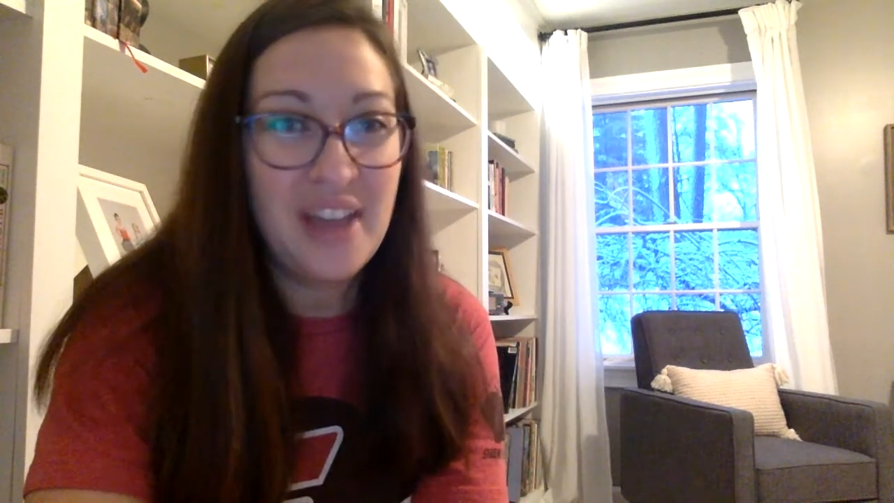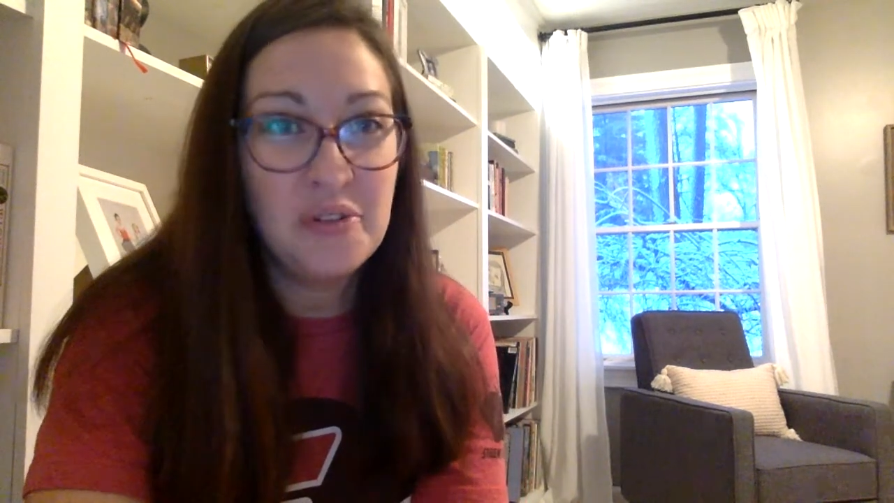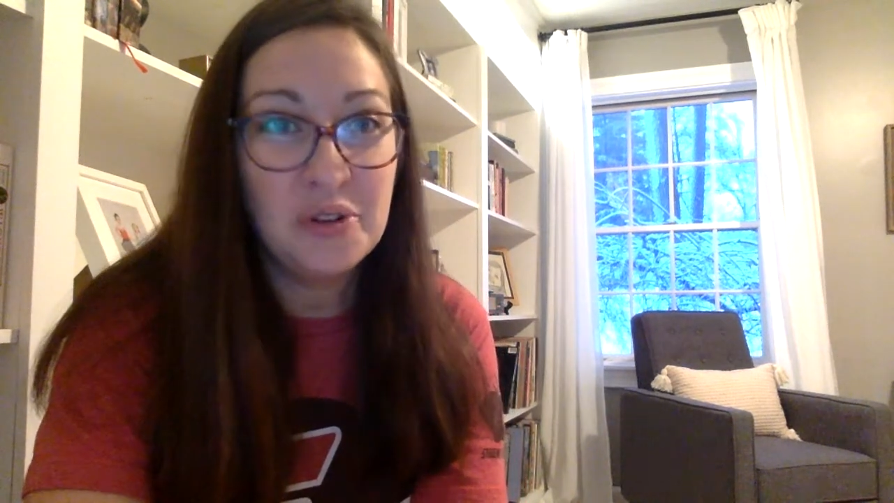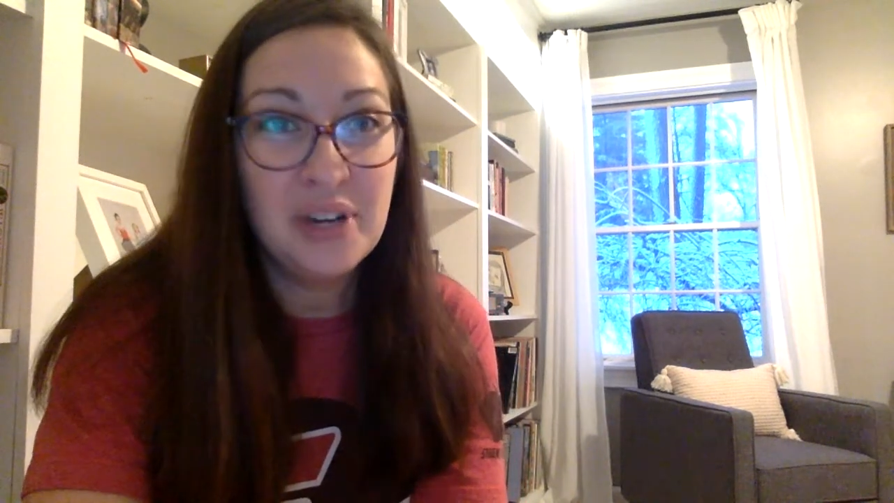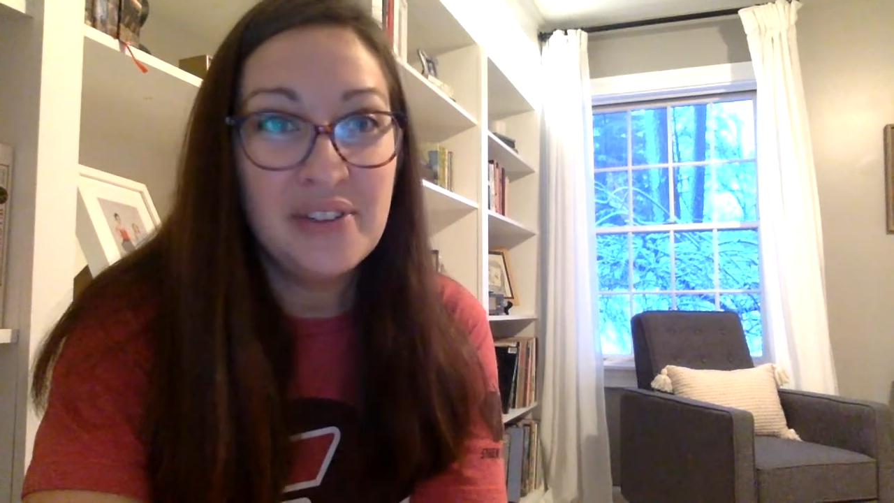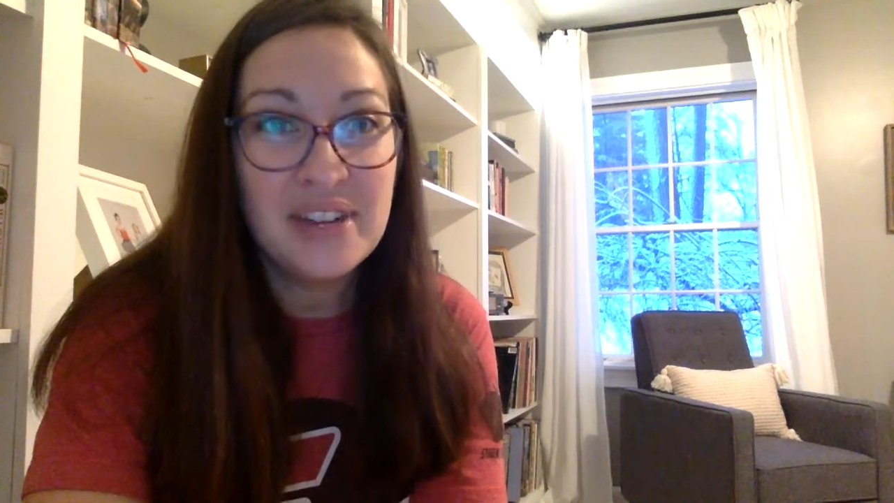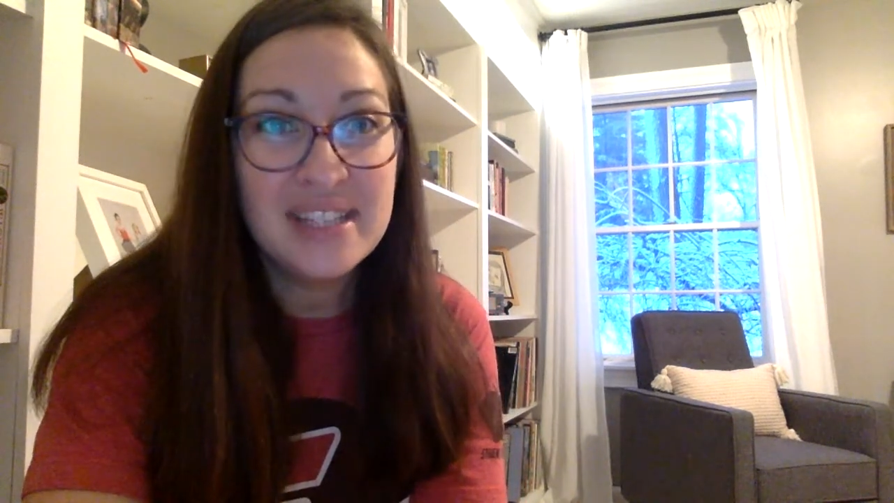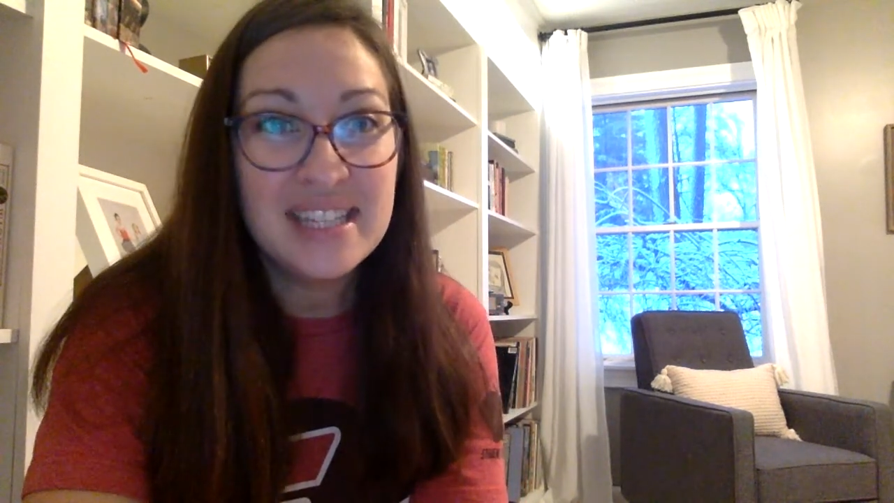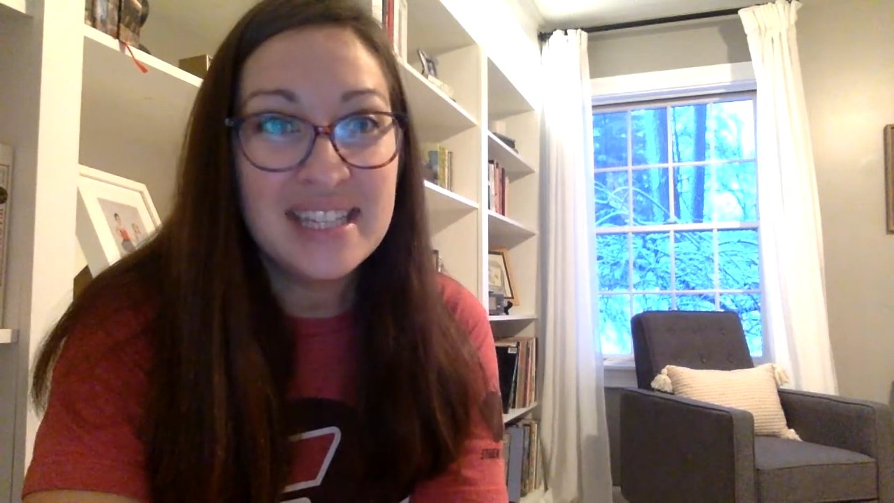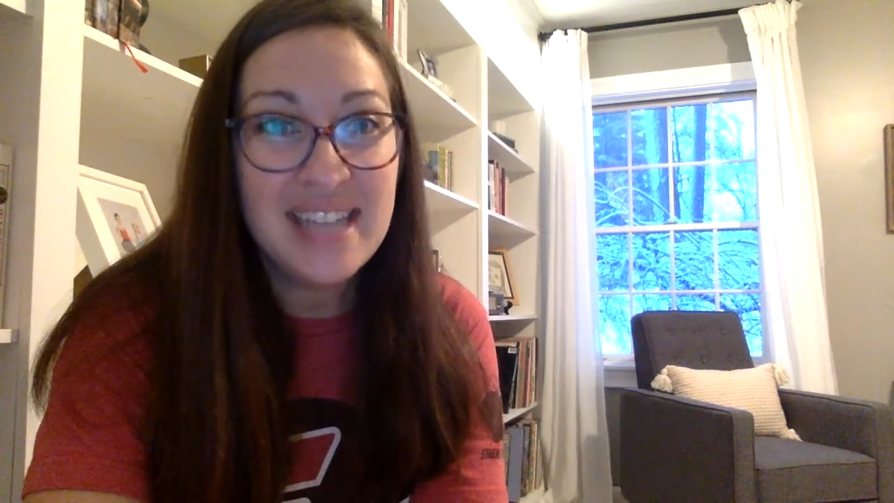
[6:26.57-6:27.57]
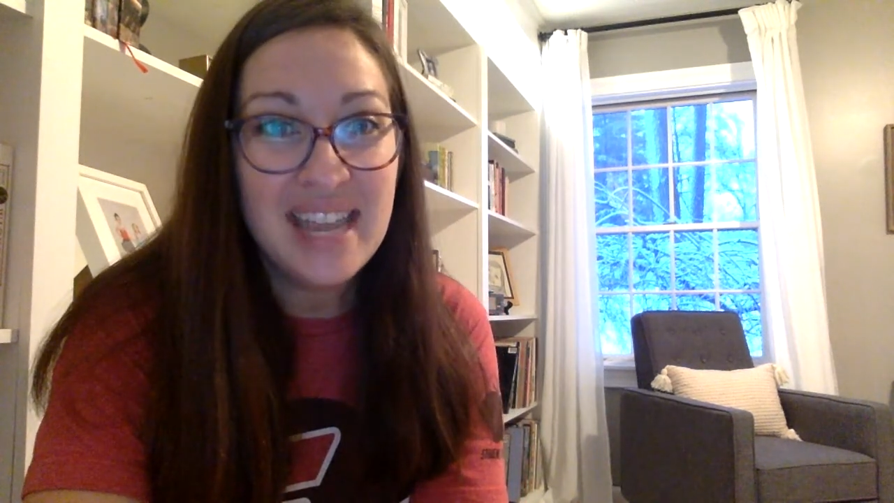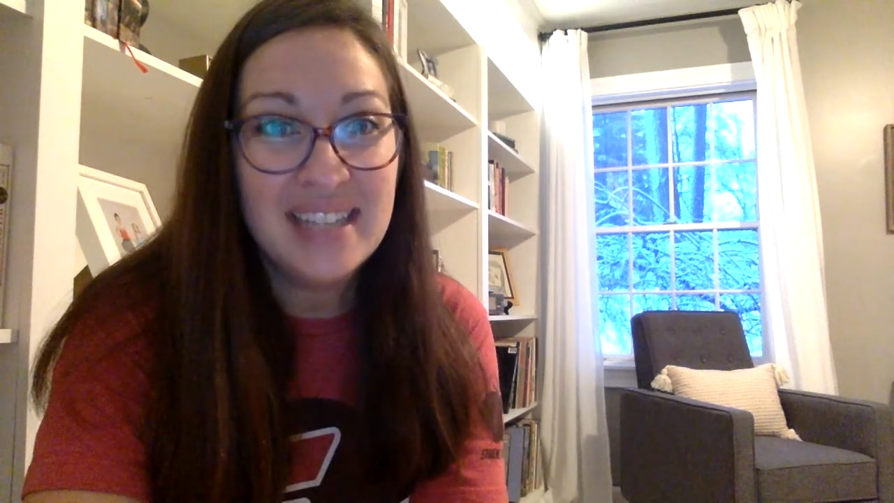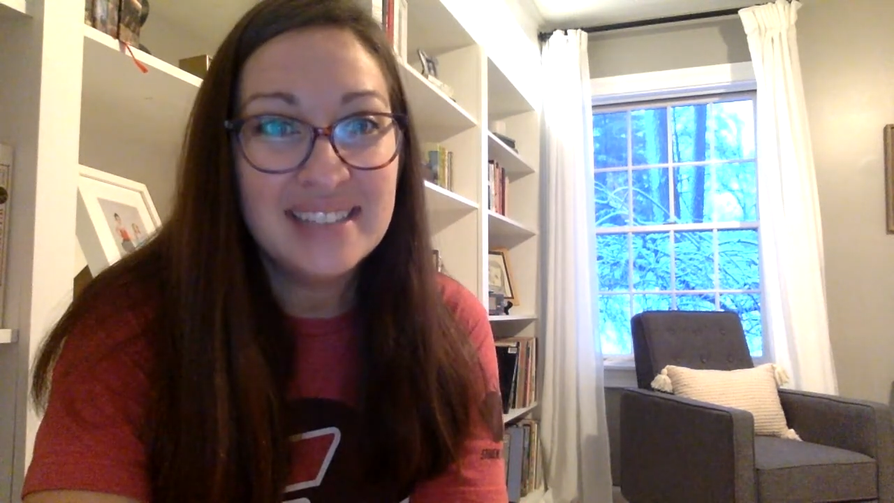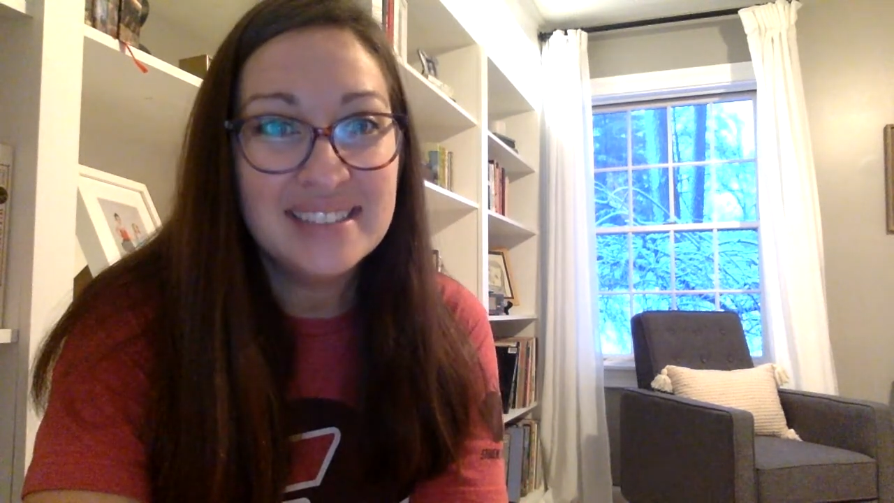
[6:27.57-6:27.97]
Have a great rest of the day.